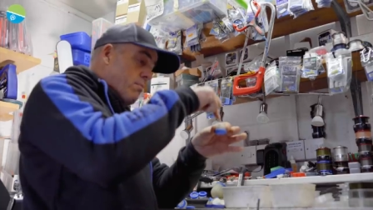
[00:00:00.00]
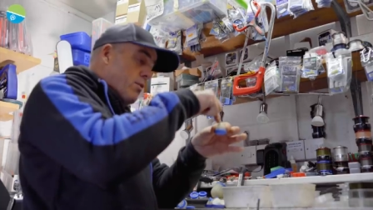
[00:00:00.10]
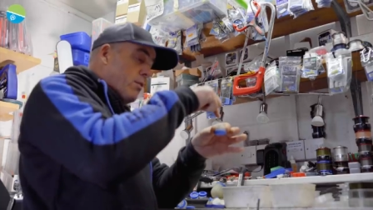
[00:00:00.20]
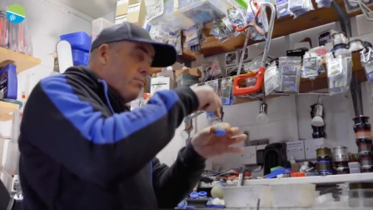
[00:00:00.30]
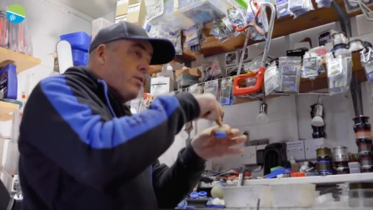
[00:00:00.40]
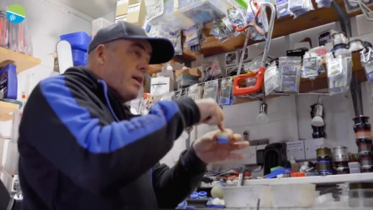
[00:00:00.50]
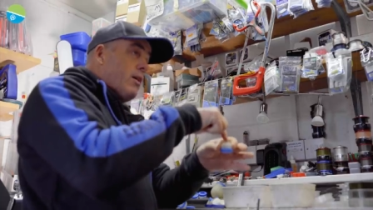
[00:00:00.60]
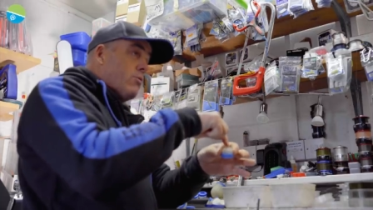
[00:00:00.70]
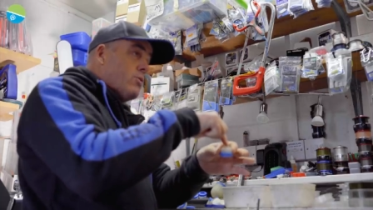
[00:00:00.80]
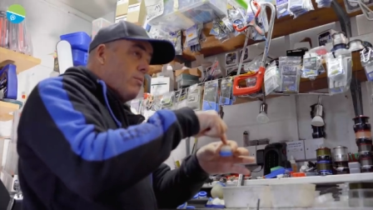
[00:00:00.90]
like put
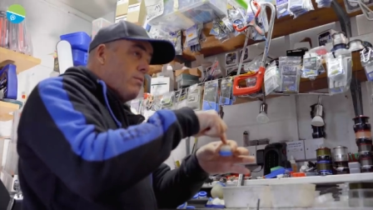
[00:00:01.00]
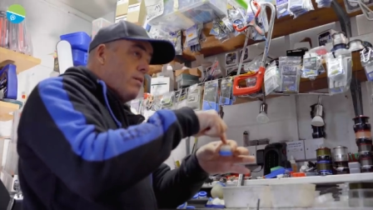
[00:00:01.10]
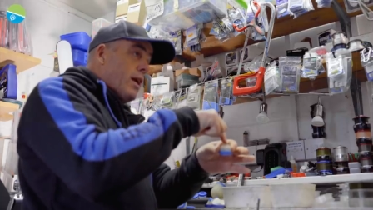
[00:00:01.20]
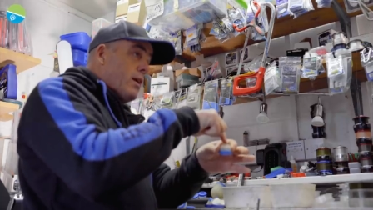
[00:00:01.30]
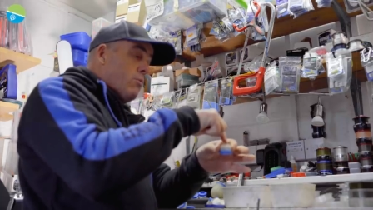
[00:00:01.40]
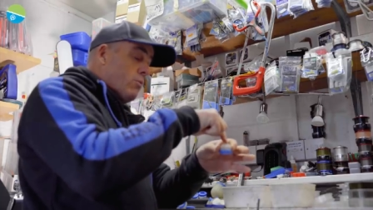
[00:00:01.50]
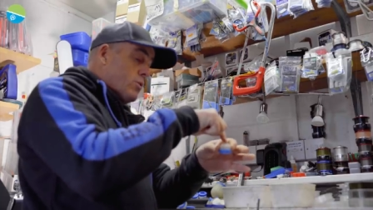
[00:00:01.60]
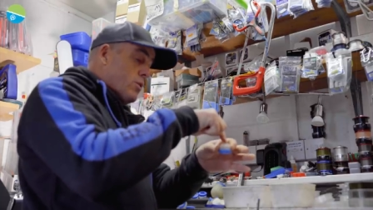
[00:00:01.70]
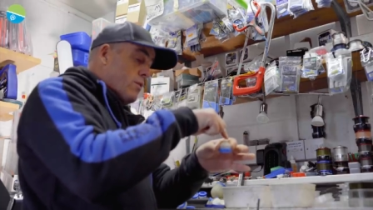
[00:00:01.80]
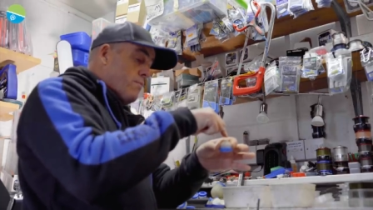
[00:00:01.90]
that on top of the lake
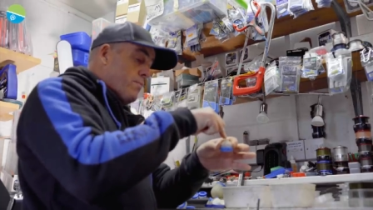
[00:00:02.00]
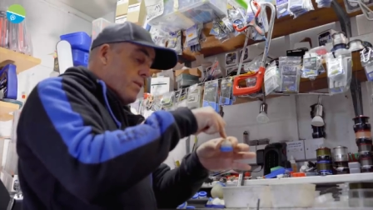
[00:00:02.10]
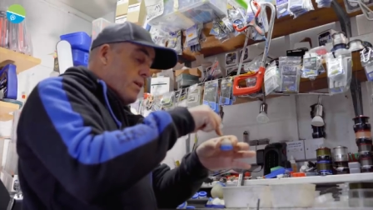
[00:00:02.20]
water,